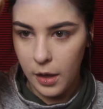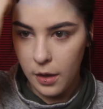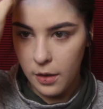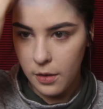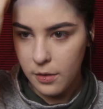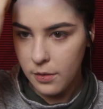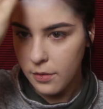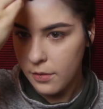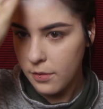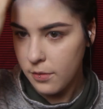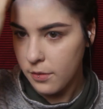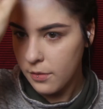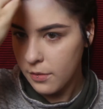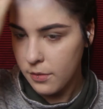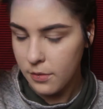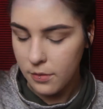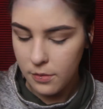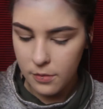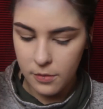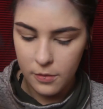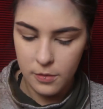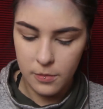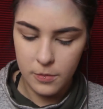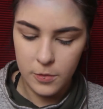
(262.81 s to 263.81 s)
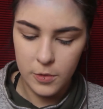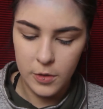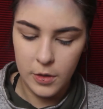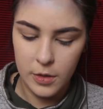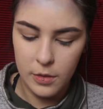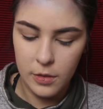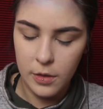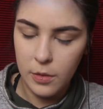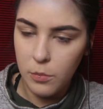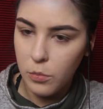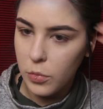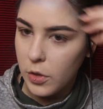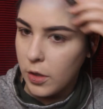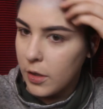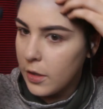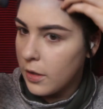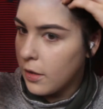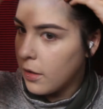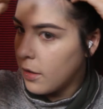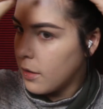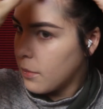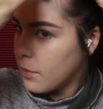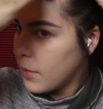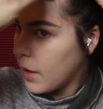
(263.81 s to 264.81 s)
I'm trying to like blend
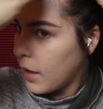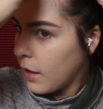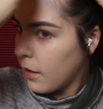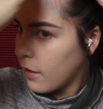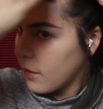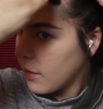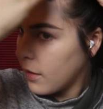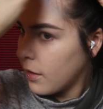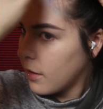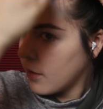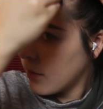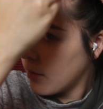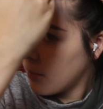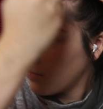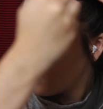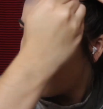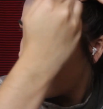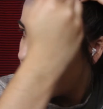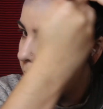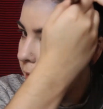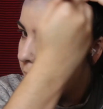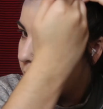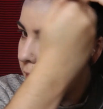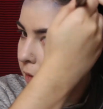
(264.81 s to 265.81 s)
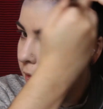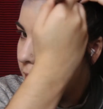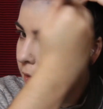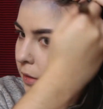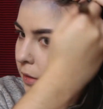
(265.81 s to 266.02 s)
it into my hairline a little bit better.